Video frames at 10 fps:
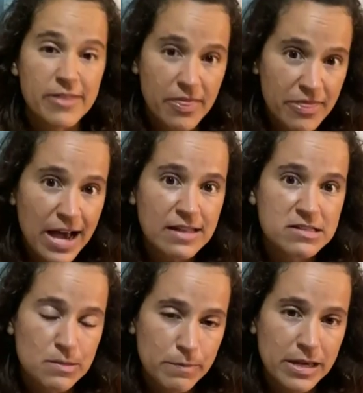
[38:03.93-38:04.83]
Then
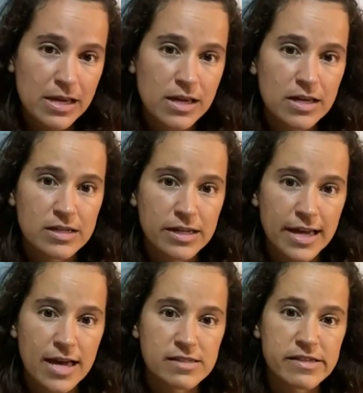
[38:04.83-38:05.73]
that to me
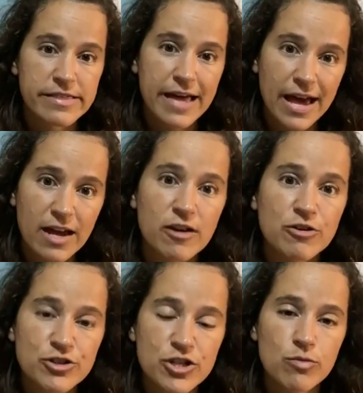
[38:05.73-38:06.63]
indicates that that
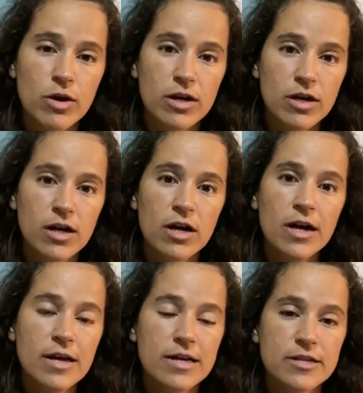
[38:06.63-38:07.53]
energy worker
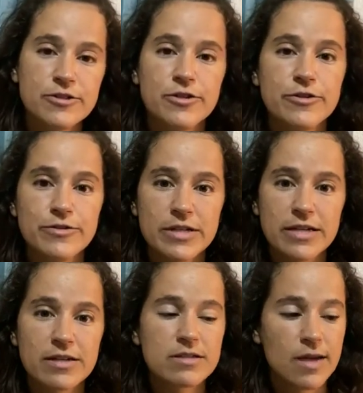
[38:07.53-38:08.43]
is
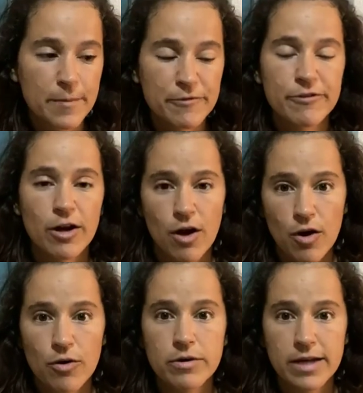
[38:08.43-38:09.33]
using some of their
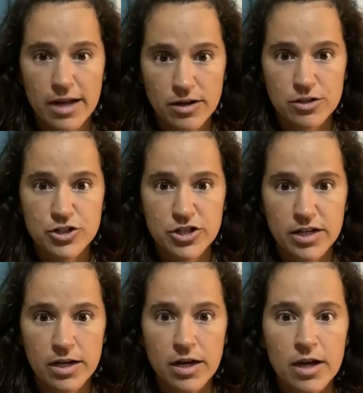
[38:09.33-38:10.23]
own
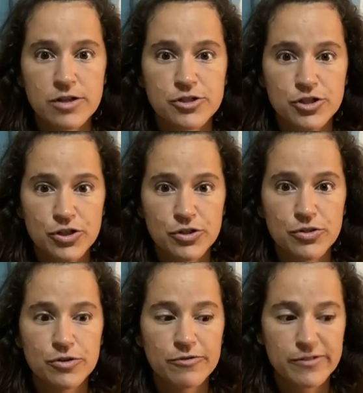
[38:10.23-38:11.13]
energy
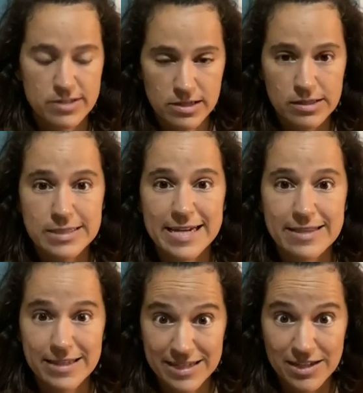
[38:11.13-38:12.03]
to
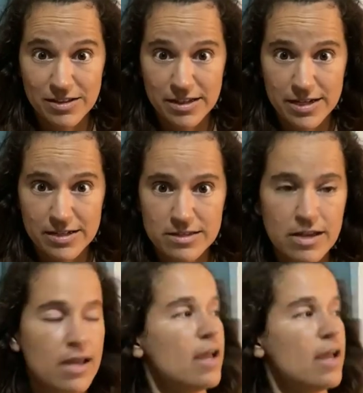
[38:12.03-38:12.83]
facilitate the healings.